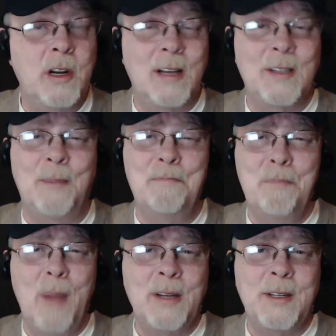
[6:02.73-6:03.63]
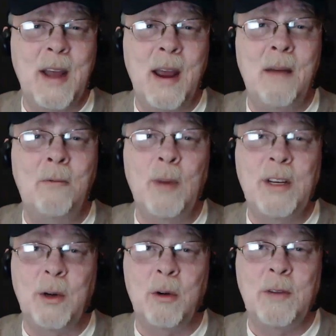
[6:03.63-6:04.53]
as a must-have
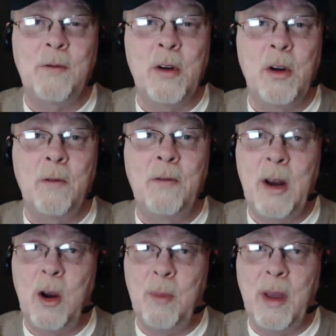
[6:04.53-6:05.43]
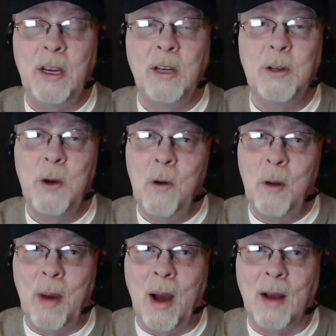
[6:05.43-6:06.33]
resource for your video making
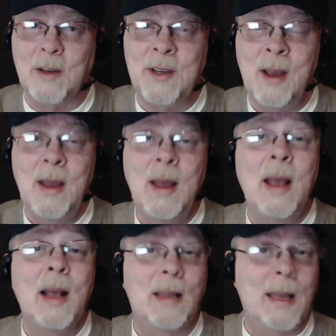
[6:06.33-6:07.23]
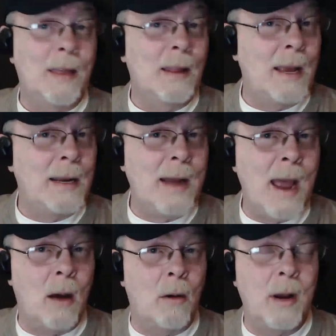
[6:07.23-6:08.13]
toolbox. Click the link
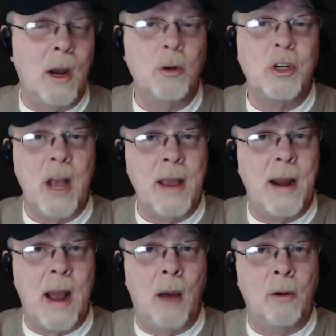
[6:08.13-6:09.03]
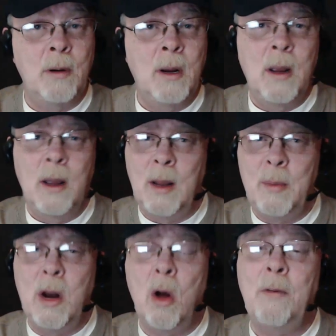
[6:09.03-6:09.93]
now to go check it out. Let me
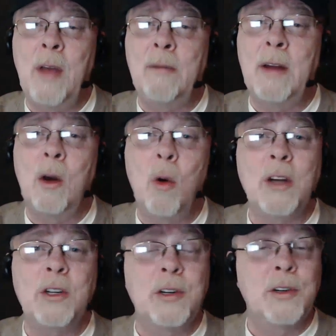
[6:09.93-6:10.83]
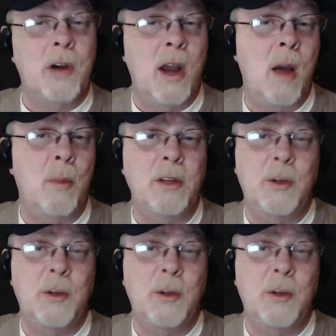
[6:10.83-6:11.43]
know if you have any questions or comments